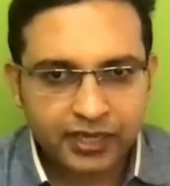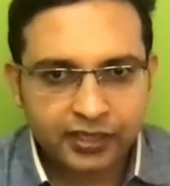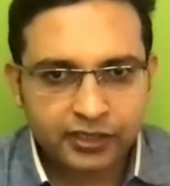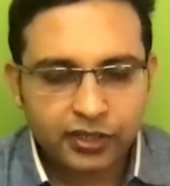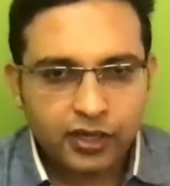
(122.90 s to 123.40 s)
That
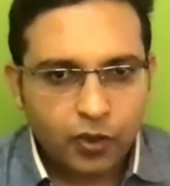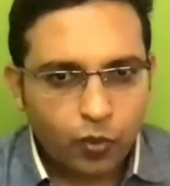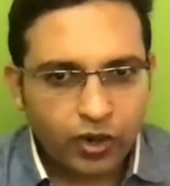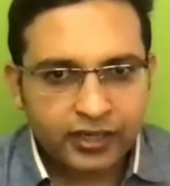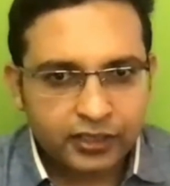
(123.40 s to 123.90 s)
is,
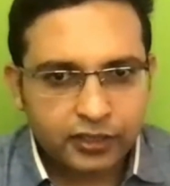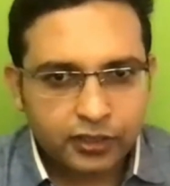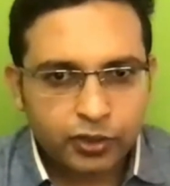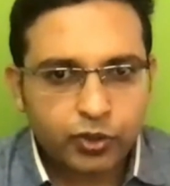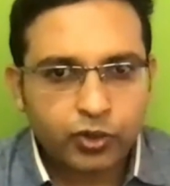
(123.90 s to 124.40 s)
one is
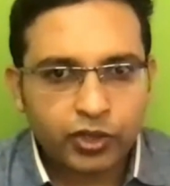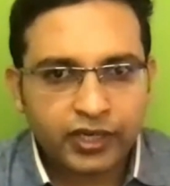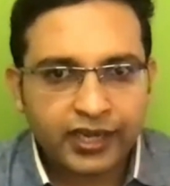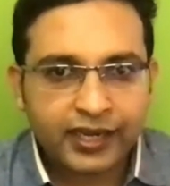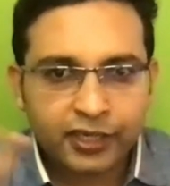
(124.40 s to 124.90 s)
to
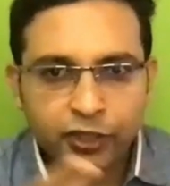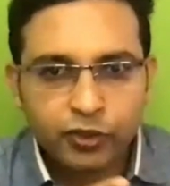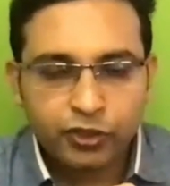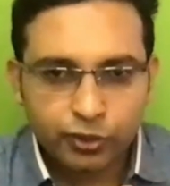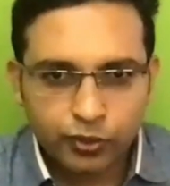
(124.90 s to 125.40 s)
get into
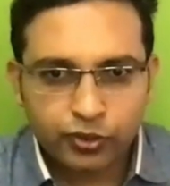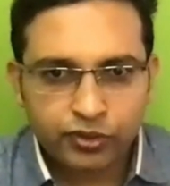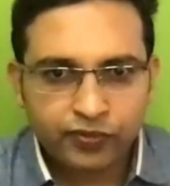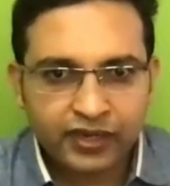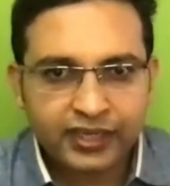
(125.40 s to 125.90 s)
the
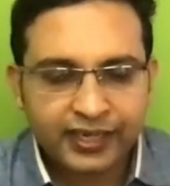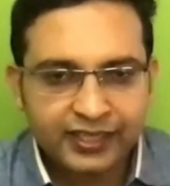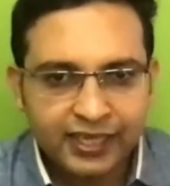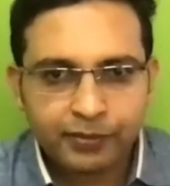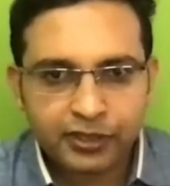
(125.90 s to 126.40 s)
source where the
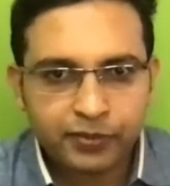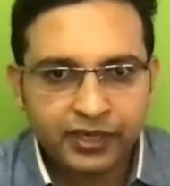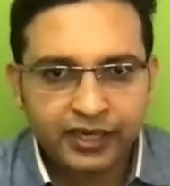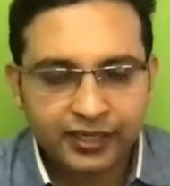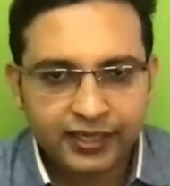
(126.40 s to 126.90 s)
exam is
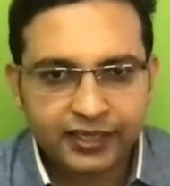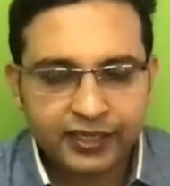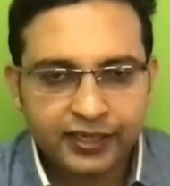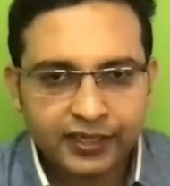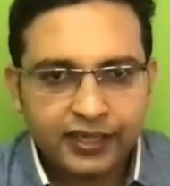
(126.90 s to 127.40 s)
being
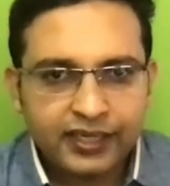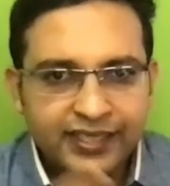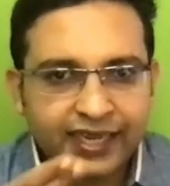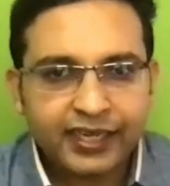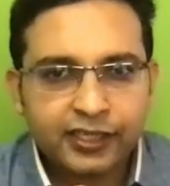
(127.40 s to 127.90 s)
conducted.
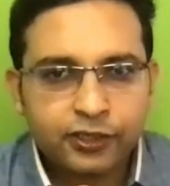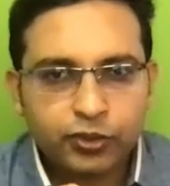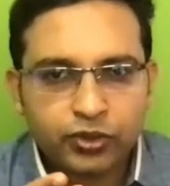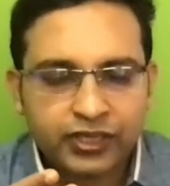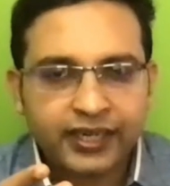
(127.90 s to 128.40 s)
Second is
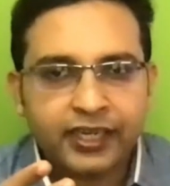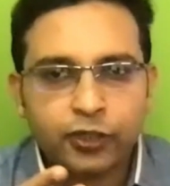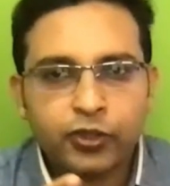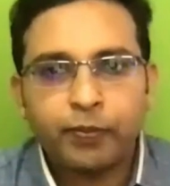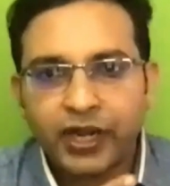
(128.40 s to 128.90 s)
to check into
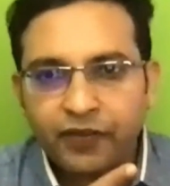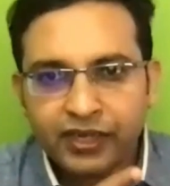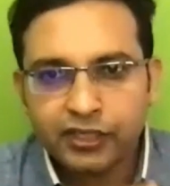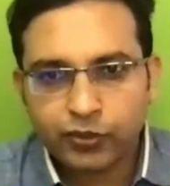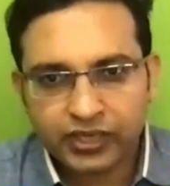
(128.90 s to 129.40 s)
the
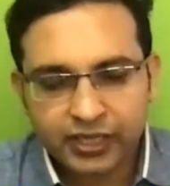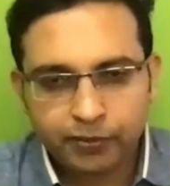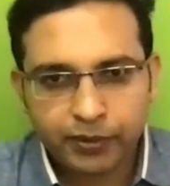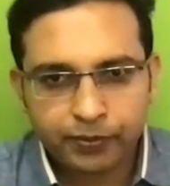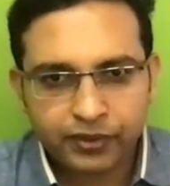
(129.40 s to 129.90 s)
previous question
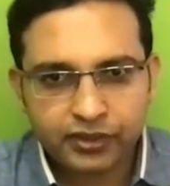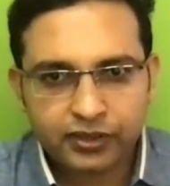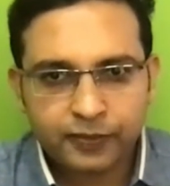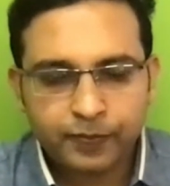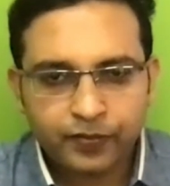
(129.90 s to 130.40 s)
papers.